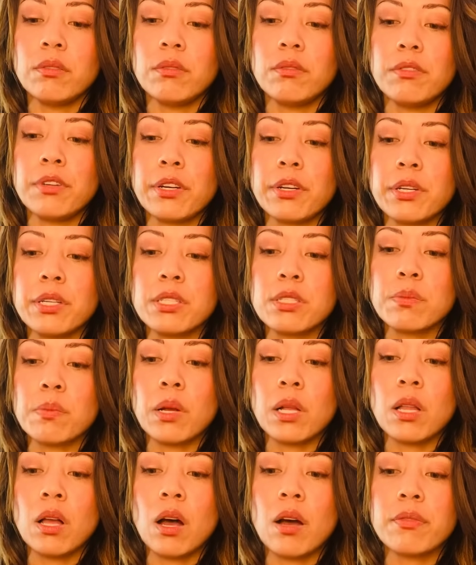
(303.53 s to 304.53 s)
Very
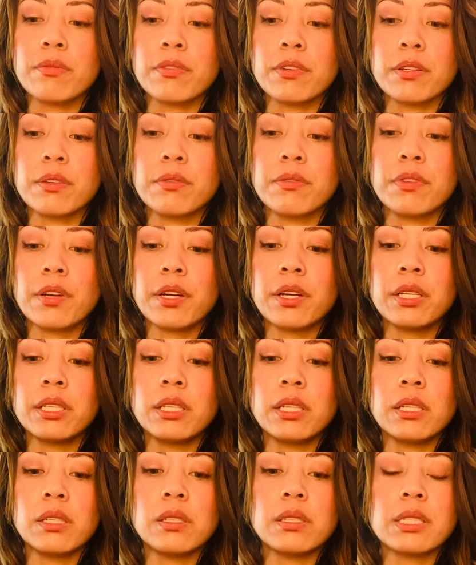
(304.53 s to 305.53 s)
small offer, very
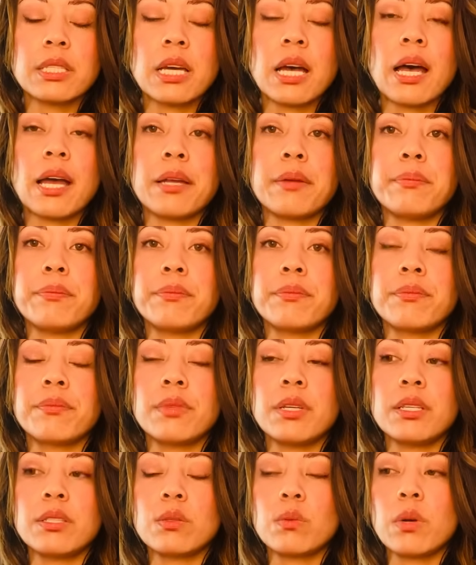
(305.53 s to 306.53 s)
little time
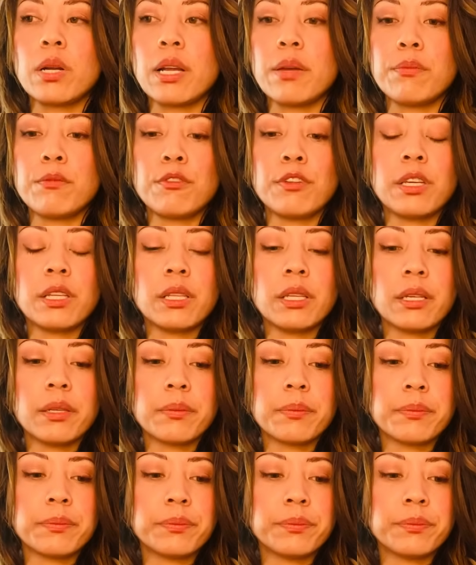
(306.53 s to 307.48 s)
is what I'm feeling.